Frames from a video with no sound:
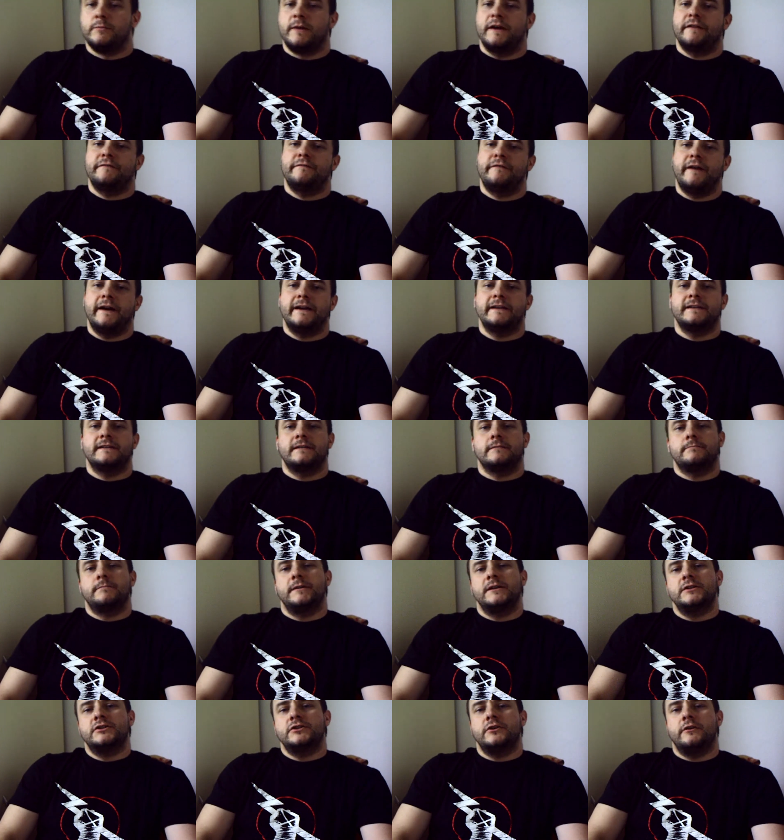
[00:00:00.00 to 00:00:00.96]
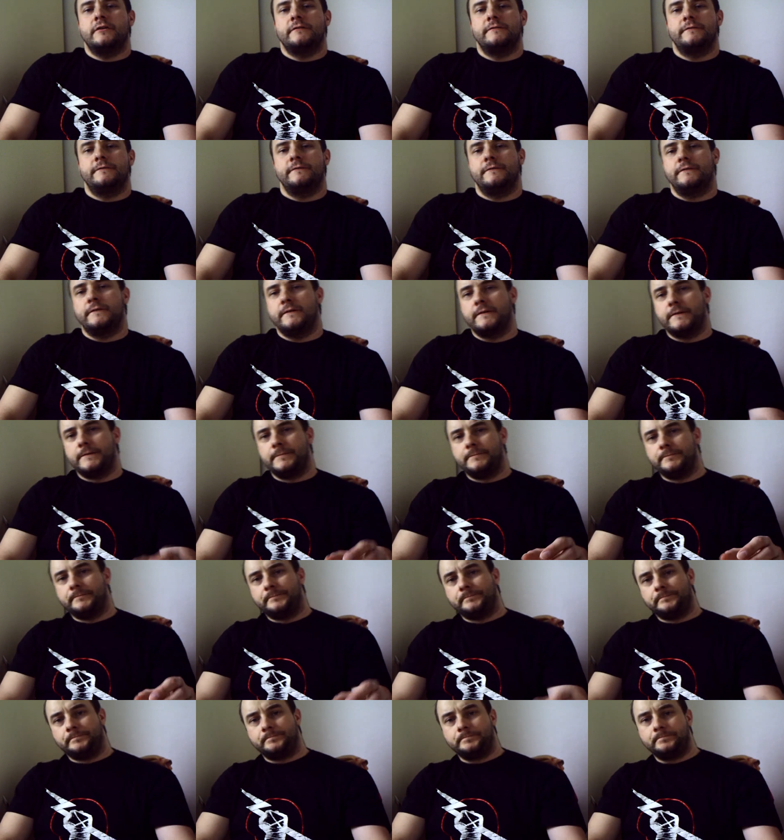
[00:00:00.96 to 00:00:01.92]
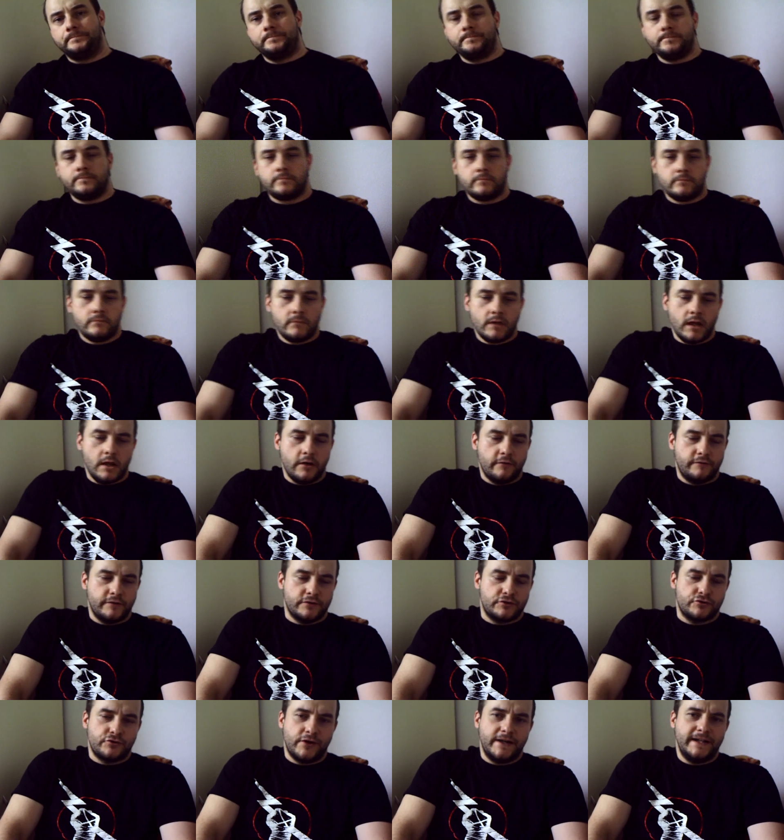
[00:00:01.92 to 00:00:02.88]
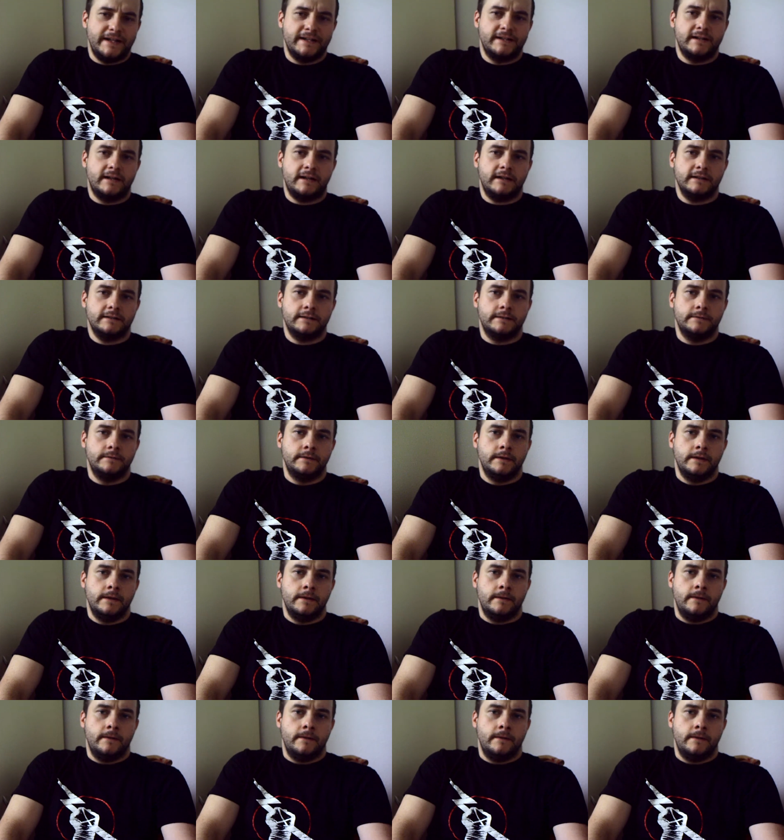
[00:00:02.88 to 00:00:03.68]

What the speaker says: you might find a picture of a trading card.